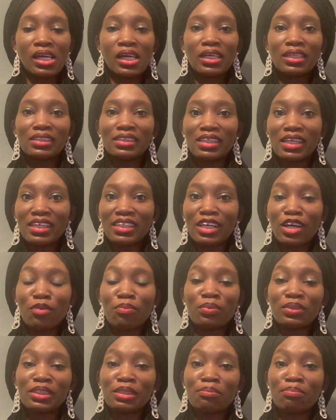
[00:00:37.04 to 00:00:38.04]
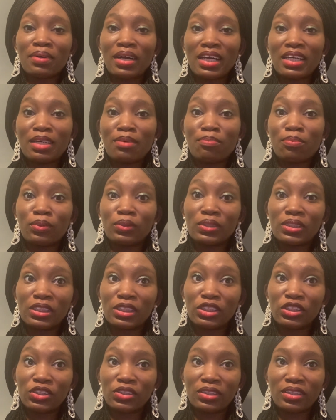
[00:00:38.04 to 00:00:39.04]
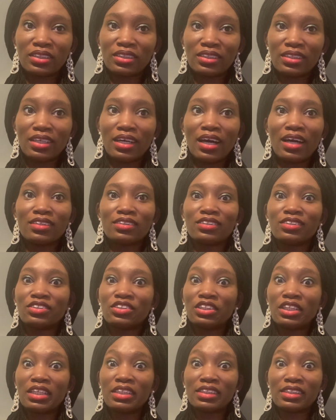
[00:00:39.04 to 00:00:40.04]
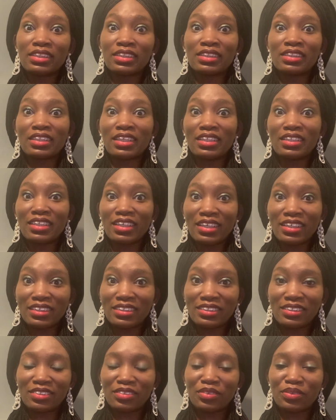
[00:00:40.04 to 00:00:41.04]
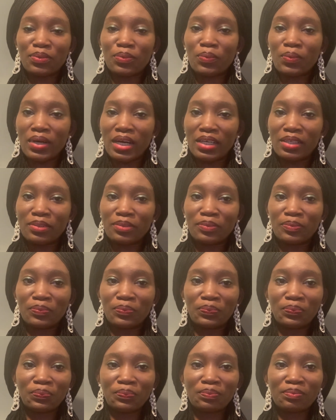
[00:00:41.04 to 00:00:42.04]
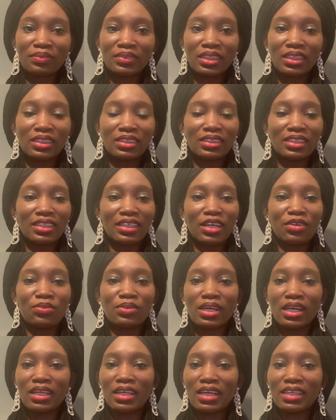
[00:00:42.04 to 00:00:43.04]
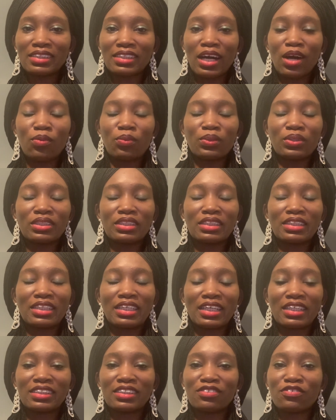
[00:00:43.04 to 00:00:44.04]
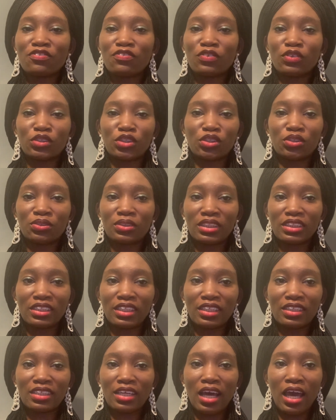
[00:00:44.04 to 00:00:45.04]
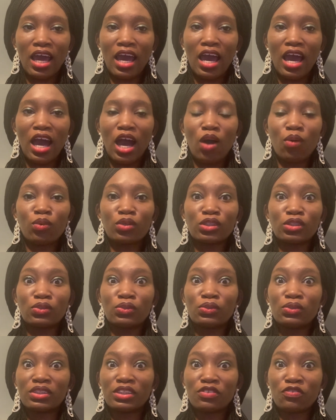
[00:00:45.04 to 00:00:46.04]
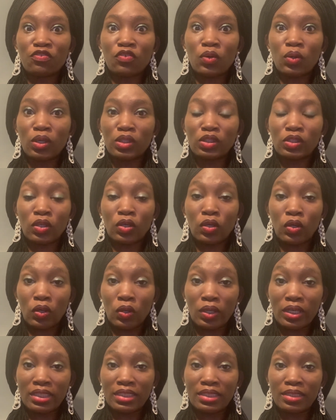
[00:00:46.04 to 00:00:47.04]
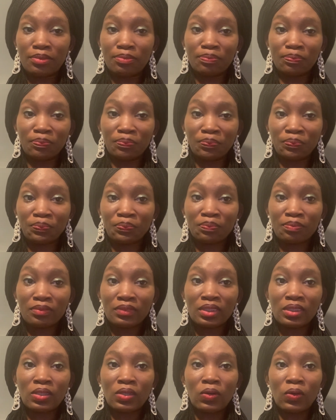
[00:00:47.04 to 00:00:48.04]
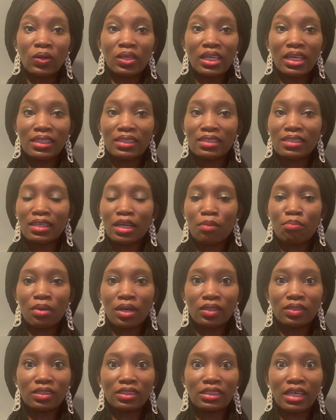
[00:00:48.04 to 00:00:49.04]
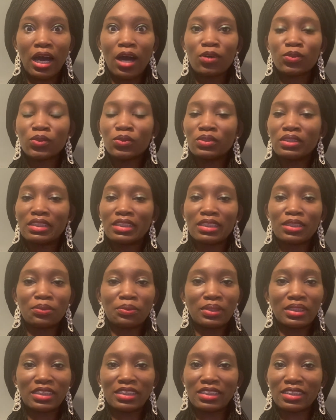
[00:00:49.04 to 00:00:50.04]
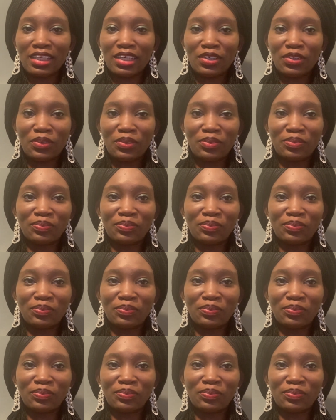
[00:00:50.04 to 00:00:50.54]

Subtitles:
Then I'll put it back in position and she changes it again. Wow. Then I realized I was getting frustrated. I was losing focus on God. All I think about is how to deal with this girl.